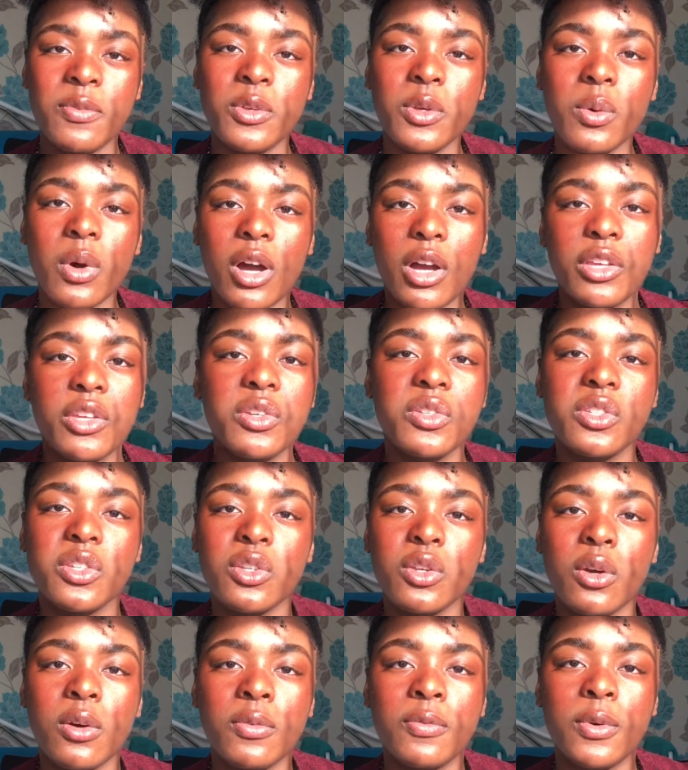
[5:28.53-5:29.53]
you are using
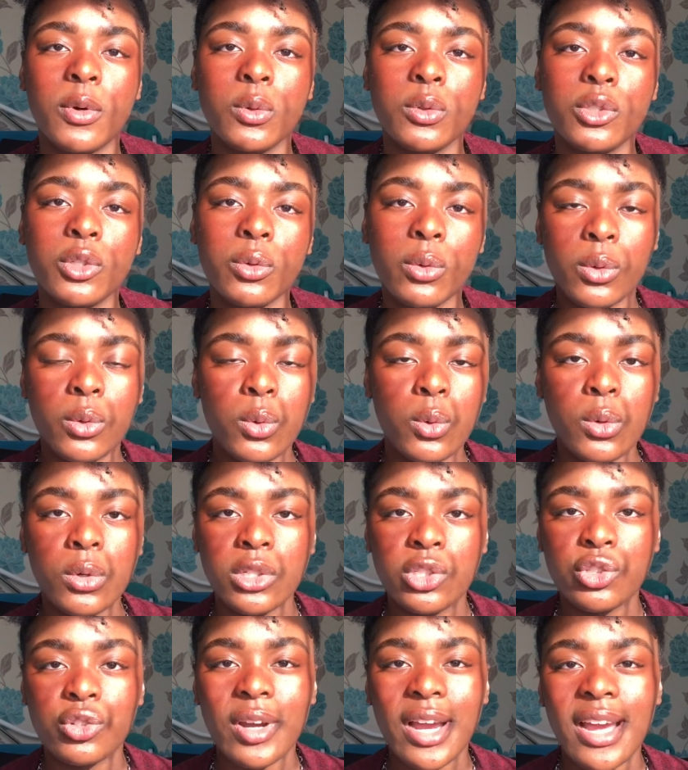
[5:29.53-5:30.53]
your phone to record,
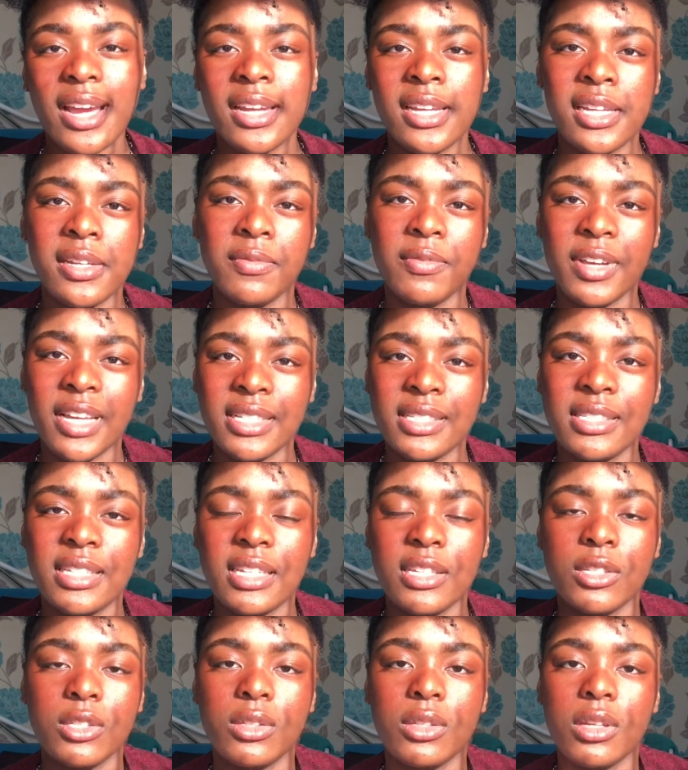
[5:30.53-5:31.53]
try and invest
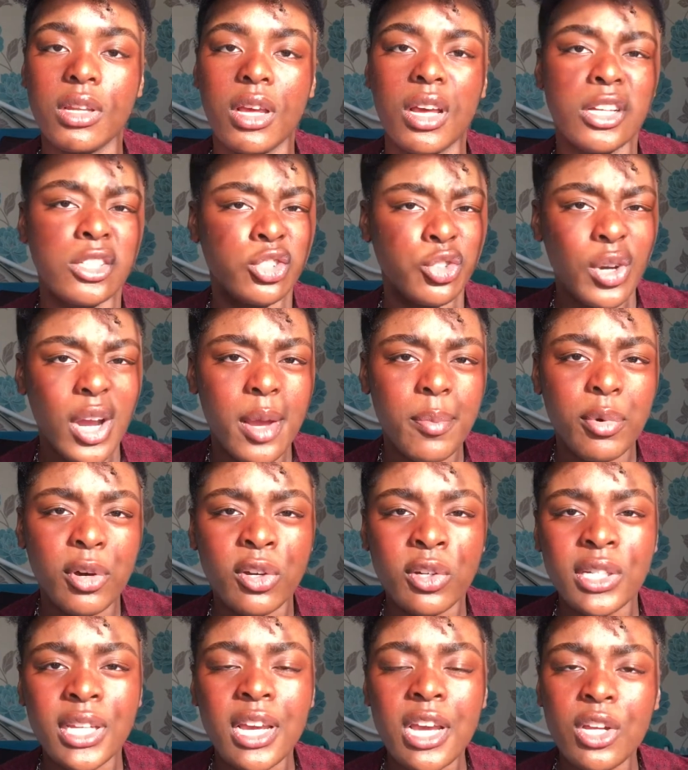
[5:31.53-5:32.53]
in a
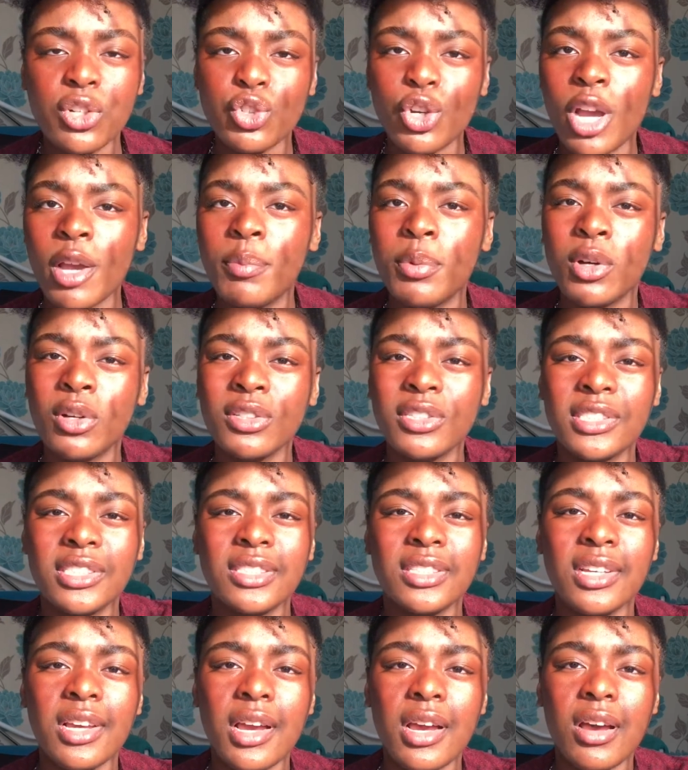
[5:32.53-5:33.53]
tripod. Tripods
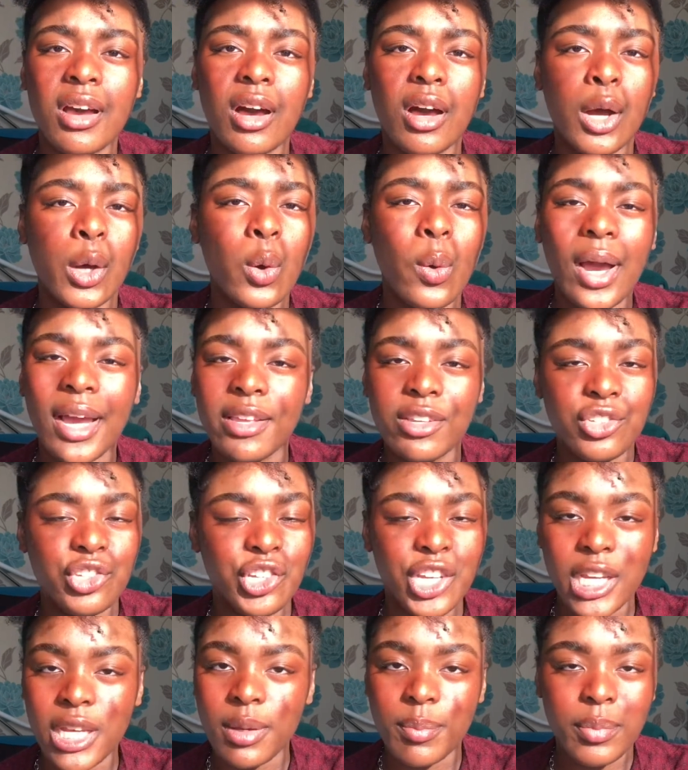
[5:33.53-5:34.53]
are quite
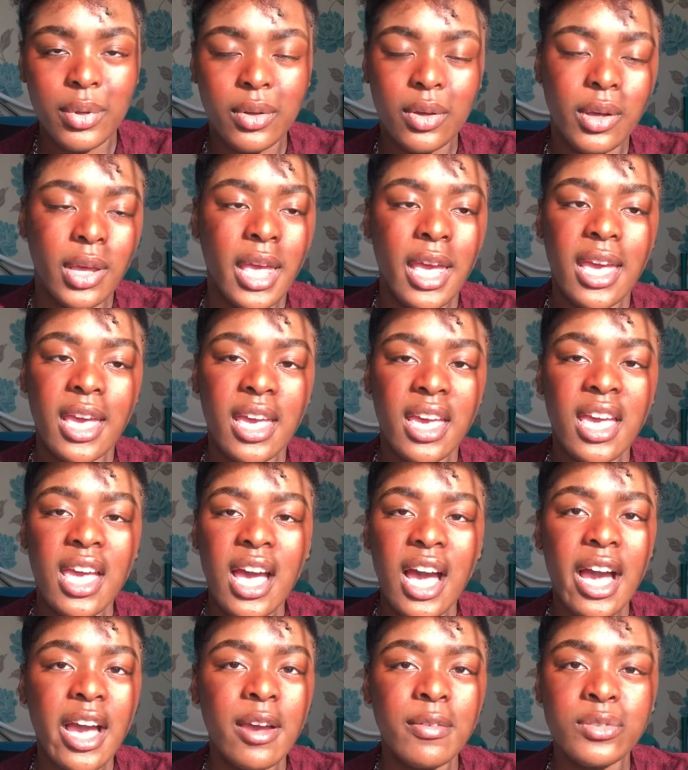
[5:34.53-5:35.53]
cheap, okay?
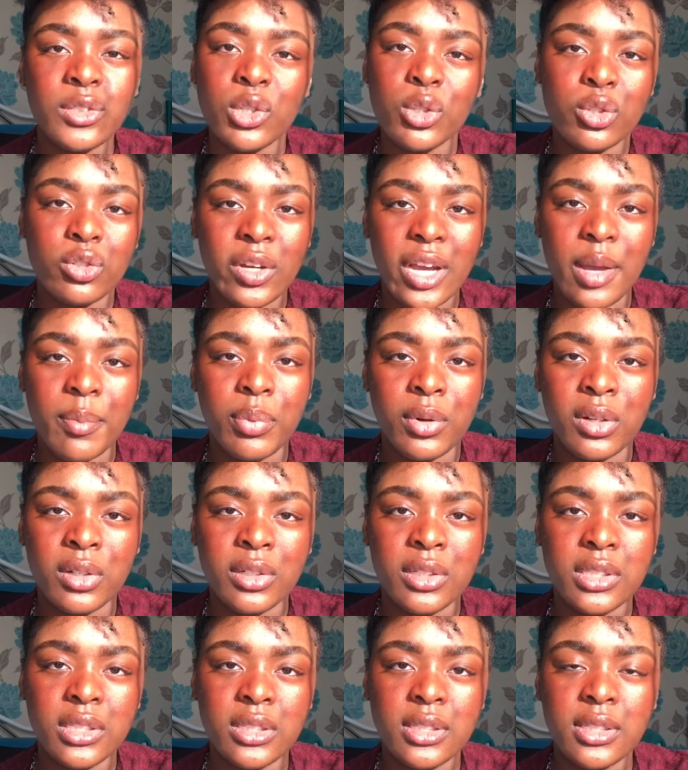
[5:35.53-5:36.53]
I have 2
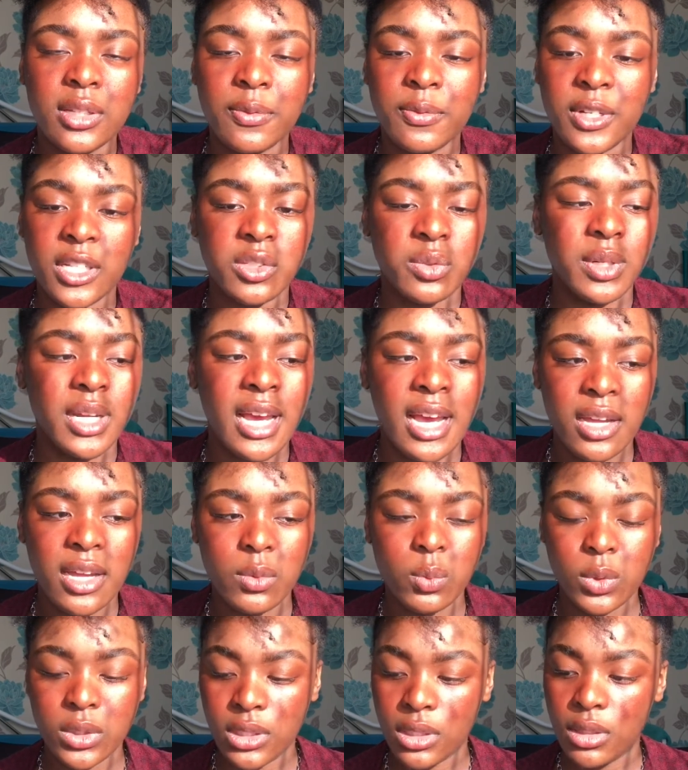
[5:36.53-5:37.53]
tripods. The first one I had
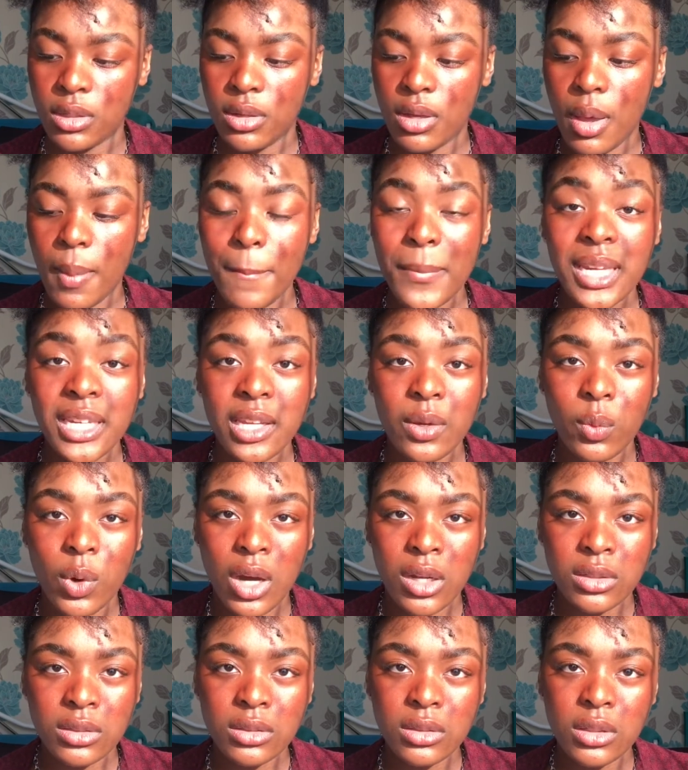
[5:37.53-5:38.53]
was a mini
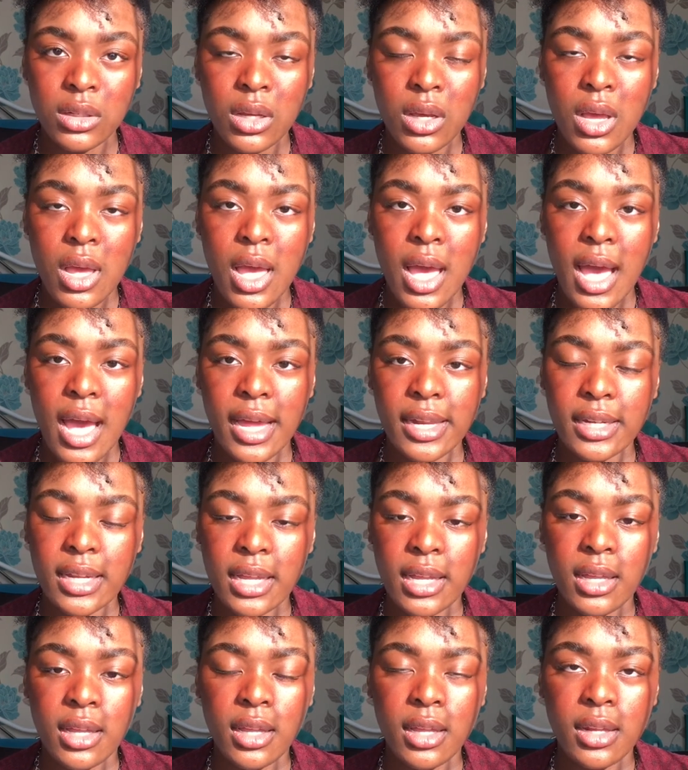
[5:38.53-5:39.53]
one, and
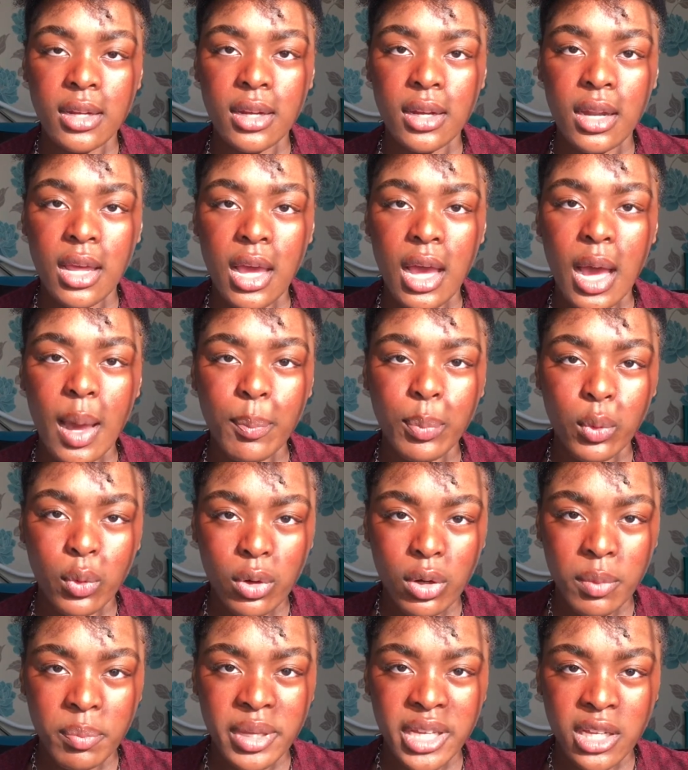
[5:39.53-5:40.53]
then I bought
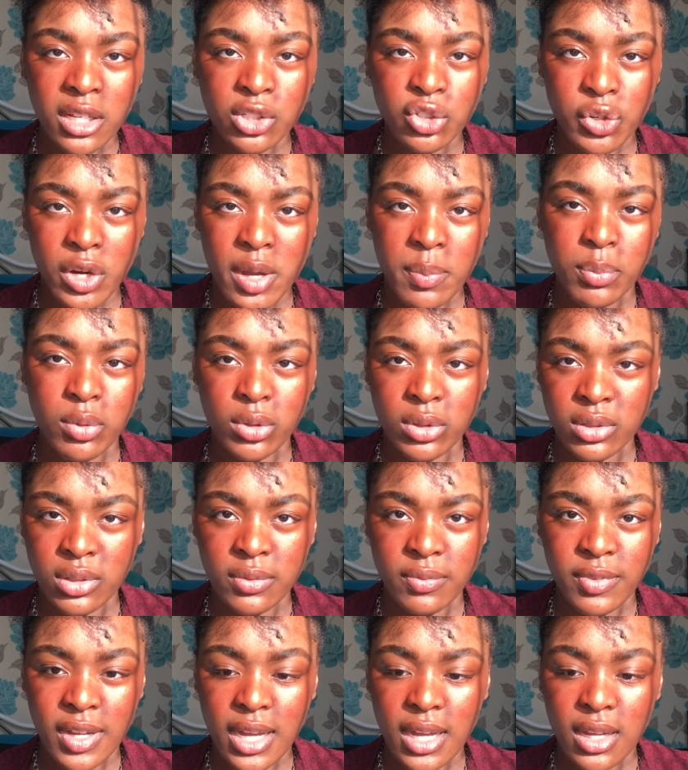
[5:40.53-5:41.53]
a bigger tripod
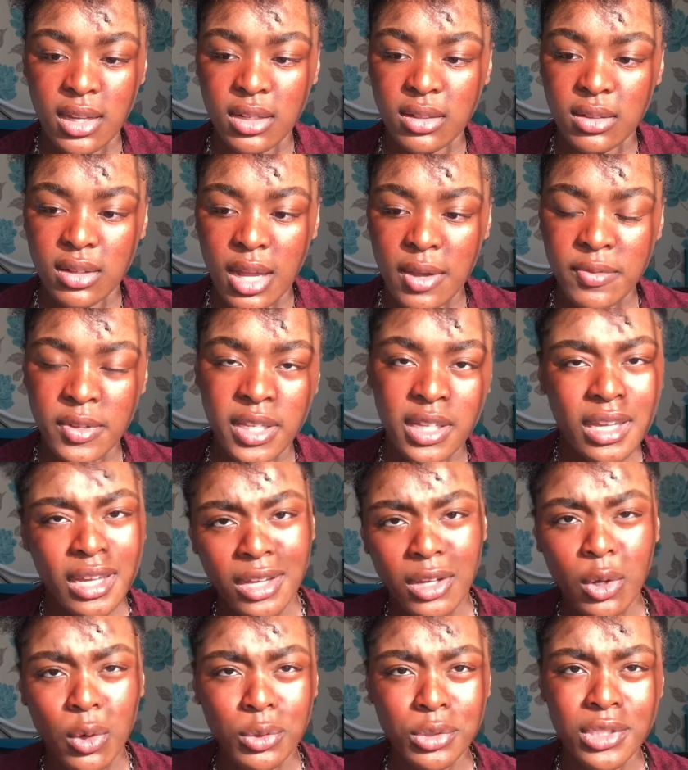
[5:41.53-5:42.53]
that I think can
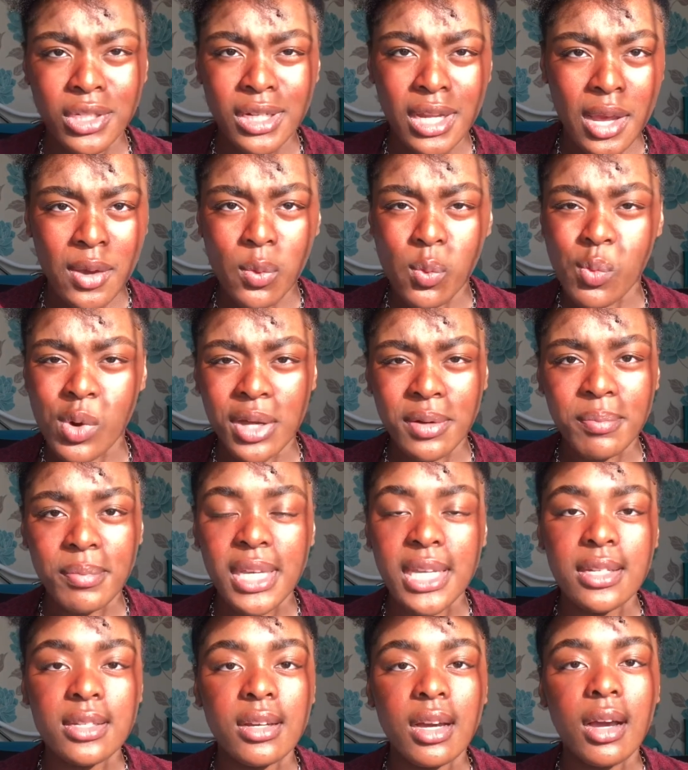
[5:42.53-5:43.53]
go to like 1
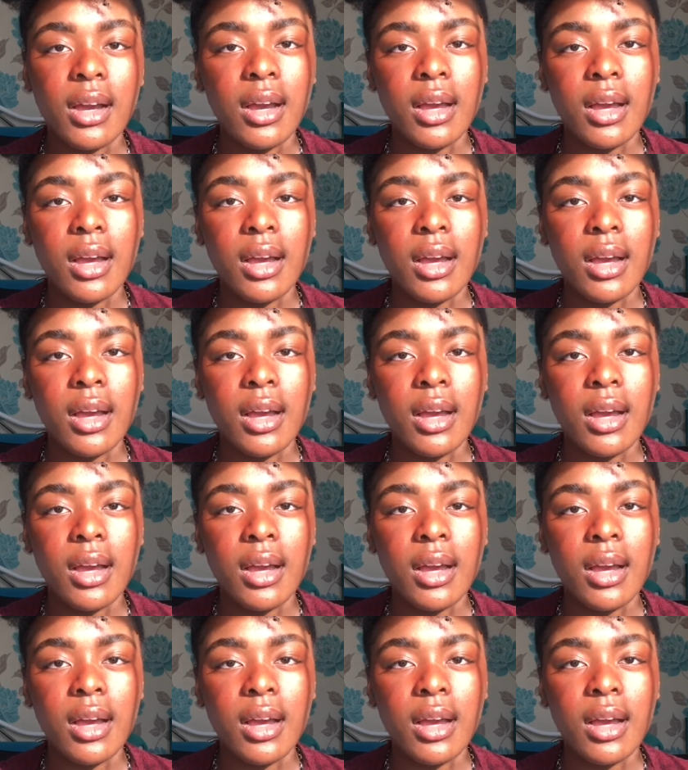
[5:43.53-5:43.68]
meter,